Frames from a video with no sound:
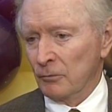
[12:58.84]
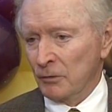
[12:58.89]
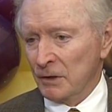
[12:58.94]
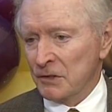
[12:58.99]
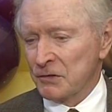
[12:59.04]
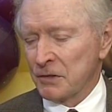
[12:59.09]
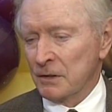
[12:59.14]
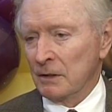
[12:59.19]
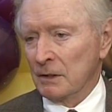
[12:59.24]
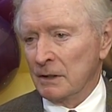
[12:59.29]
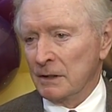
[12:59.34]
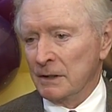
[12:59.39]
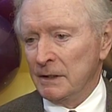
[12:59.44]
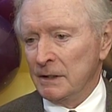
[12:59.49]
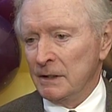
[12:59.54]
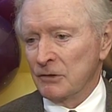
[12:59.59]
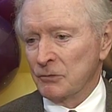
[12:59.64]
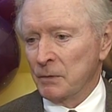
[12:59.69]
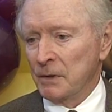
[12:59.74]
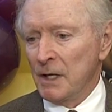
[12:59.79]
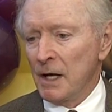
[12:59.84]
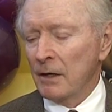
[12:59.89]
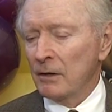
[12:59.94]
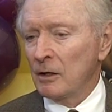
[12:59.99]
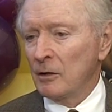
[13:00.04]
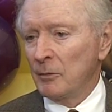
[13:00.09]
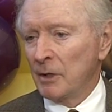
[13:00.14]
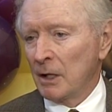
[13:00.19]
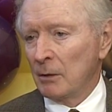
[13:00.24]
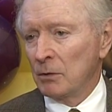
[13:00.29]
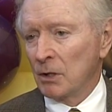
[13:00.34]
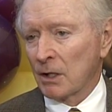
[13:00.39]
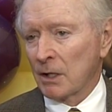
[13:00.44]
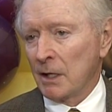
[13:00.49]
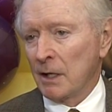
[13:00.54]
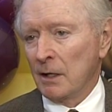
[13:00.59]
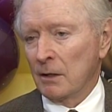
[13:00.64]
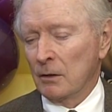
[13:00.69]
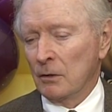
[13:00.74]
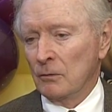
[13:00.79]
recently is we're not going to be able to
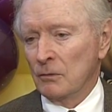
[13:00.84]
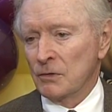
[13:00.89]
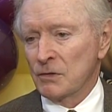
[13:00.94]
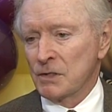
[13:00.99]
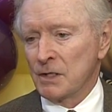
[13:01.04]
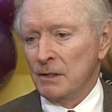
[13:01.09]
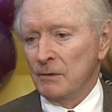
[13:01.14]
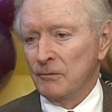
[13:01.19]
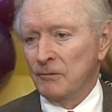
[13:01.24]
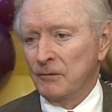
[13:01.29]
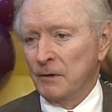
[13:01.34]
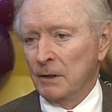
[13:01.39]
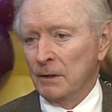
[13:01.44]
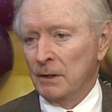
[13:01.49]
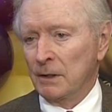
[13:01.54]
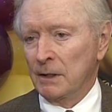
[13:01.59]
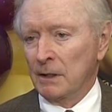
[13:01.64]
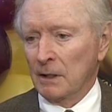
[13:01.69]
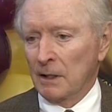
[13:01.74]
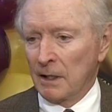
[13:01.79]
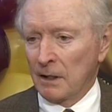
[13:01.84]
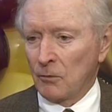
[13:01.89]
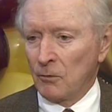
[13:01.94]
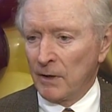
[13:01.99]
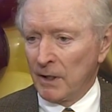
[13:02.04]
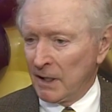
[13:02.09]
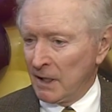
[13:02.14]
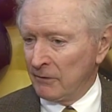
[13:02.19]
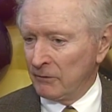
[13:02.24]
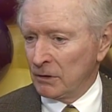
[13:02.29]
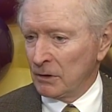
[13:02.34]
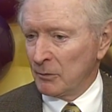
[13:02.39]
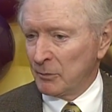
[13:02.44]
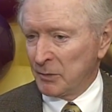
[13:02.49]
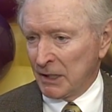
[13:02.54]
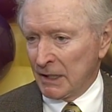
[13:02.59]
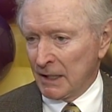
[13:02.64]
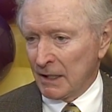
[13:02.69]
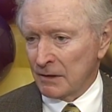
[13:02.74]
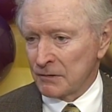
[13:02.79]
count on state funding like we have in the
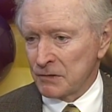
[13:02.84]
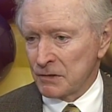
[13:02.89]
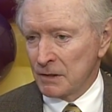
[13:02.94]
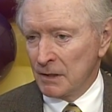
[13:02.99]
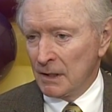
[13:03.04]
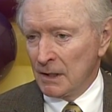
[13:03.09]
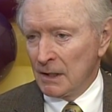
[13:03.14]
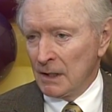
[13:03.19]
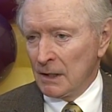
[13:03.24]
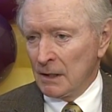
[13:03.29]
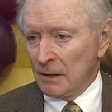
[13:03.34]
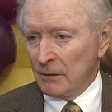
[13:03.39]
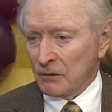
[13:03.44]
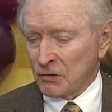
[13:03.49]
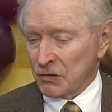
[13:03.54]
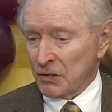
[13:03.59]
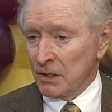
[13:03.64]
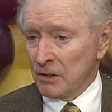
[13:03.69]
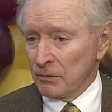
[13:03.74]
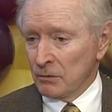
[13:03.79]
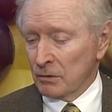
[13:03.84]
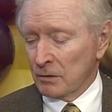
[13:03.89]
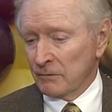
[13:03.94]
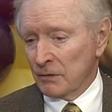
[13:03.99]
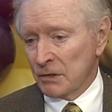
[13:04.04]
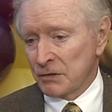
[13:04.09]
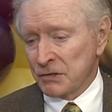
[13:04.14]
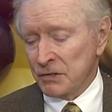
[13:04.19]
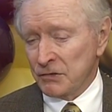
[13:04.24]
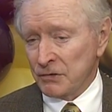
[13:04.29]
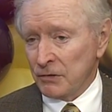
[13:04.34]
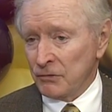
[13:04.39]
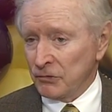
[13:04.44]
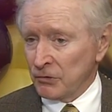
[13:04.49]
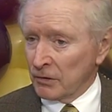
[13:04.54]
past. At state universities in